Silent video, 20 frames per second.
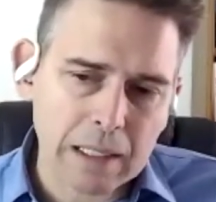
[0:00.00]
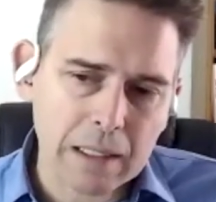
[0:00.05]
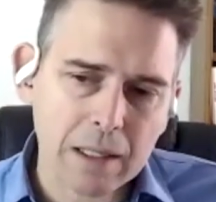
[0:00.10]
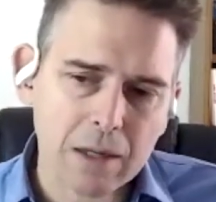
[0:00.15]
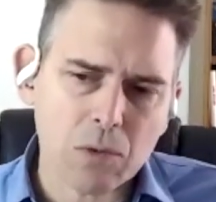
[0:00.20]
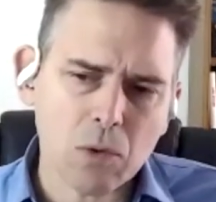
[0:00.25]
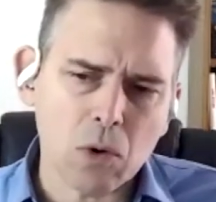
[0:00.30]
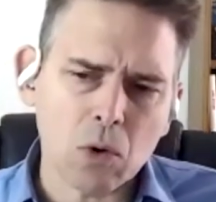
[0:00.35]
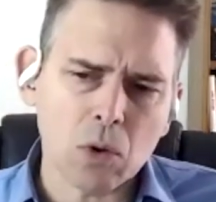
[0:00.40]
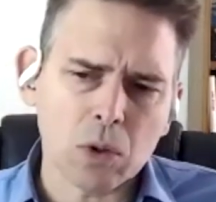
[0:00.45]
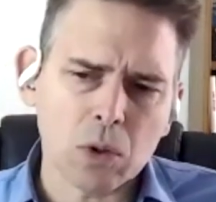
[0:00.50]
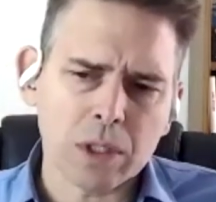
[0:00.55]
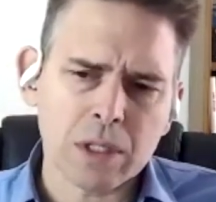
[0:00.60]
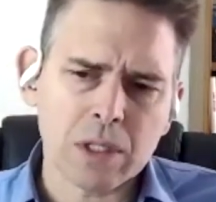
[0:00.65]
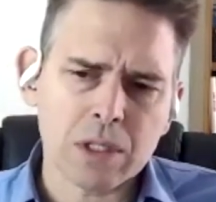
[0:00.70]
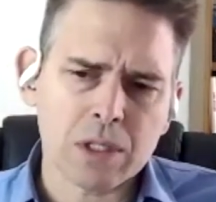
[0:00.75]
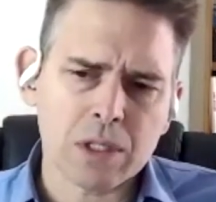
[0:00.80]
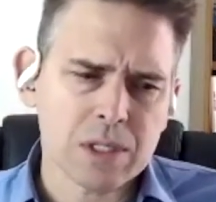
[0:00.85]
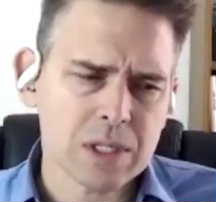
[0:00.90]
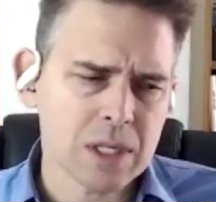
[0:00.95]
They're all in
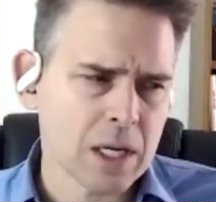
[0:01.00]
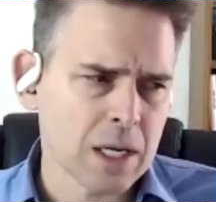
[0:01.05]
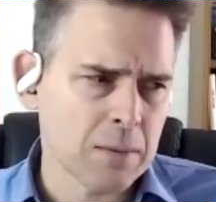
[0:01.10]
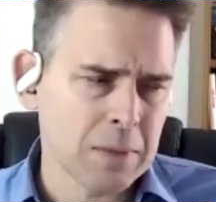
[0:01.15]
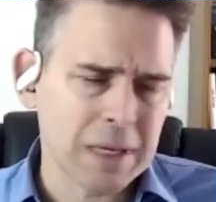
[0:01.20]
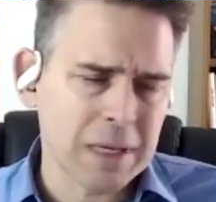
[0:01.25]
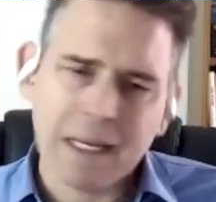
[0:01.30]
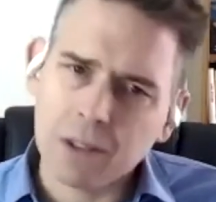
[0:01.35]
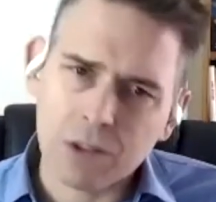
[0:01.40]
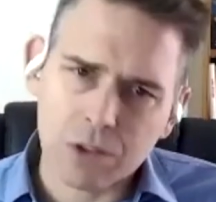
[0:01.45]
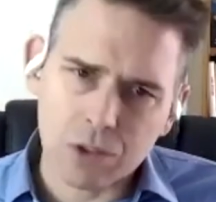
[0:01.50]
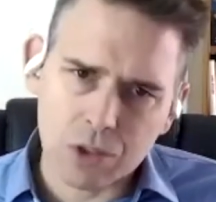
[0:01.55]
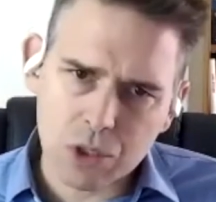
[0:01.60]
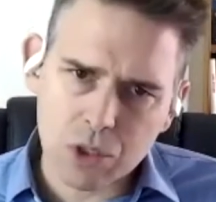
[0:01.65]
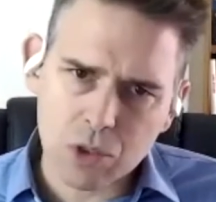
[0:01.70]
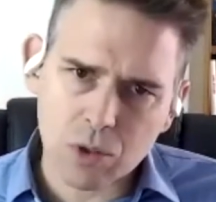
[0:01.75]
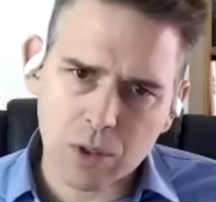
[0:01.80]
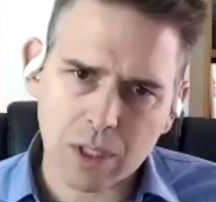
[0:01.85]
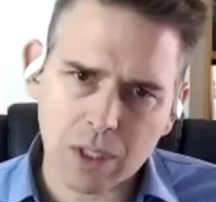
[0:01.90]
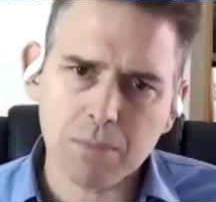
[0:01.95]
the same
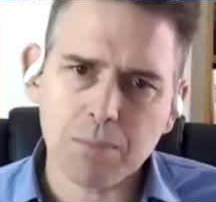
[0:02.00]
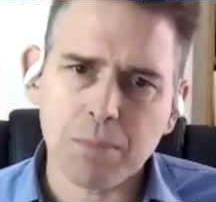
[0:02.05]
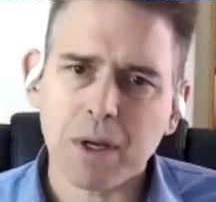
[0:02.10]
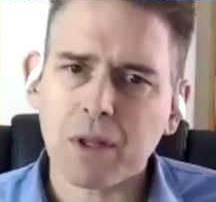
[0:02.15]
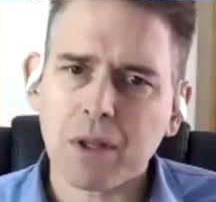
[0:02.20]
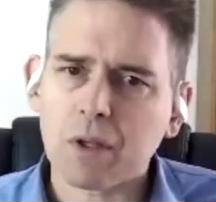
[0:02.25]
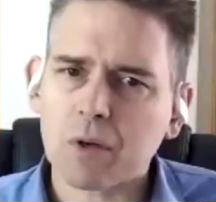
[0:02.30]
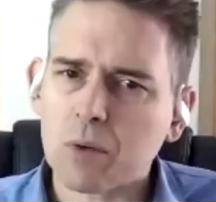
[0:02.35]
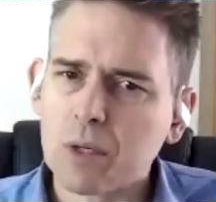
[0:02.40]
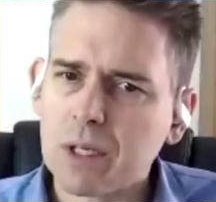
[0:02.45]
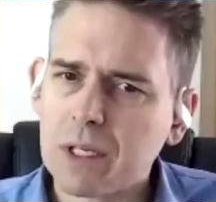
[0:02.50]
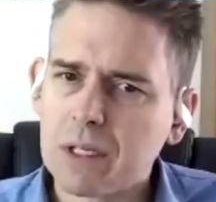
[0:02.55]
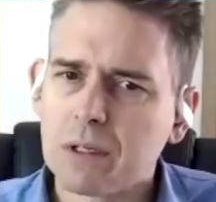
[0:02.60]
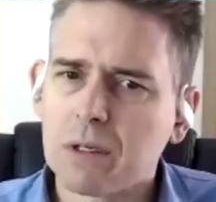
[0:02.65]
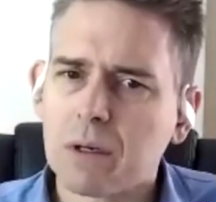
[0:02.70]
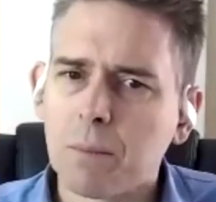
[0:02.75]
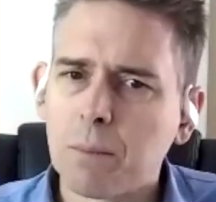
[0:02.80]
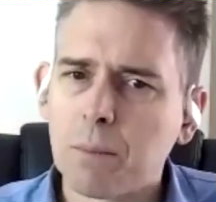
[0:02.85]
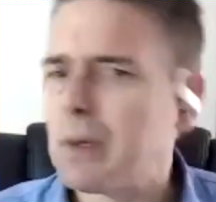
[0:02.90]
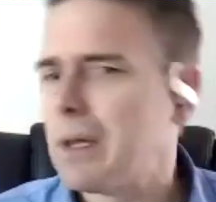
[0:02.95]
industry, but three
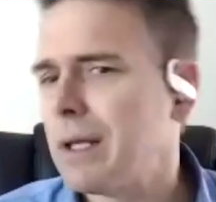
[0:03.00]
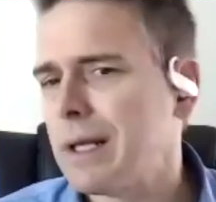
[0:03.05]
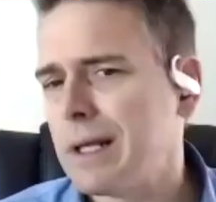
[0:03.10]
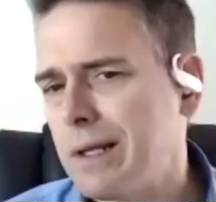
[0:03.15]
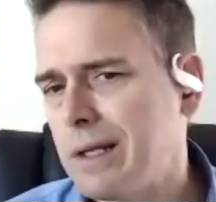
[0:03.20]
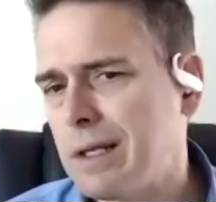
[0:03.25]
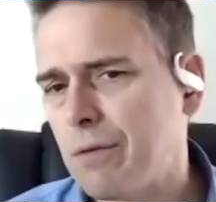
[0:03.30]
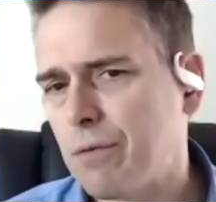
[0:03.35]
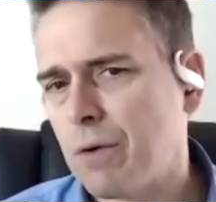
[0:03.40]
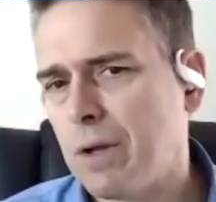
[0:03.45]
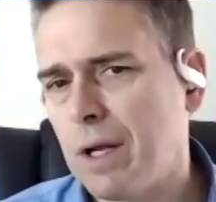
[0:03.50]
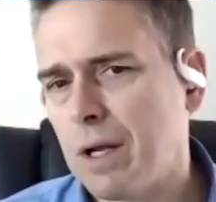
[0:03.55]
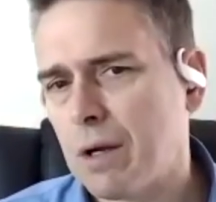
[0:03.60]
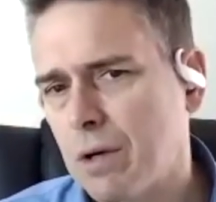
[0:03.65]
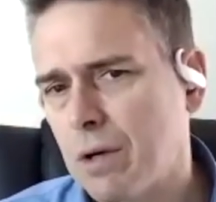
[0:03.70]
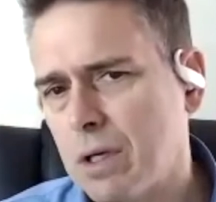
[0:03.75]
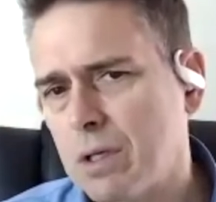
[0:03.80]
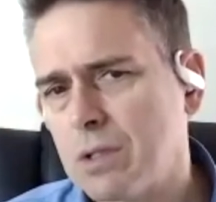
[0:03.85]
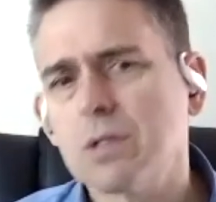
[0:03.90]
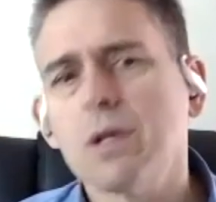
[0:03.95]
completely different
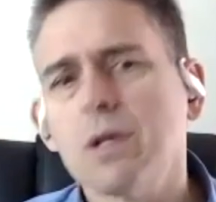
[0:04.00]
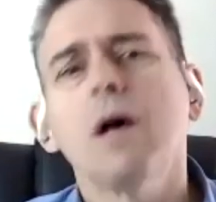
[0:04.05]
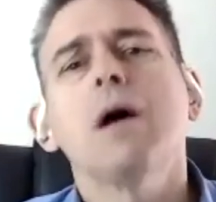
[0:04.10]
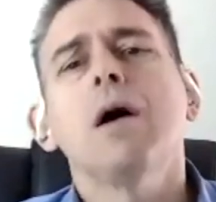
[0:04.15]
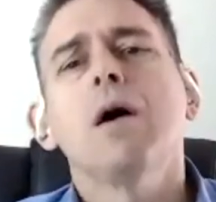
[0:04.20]
areas.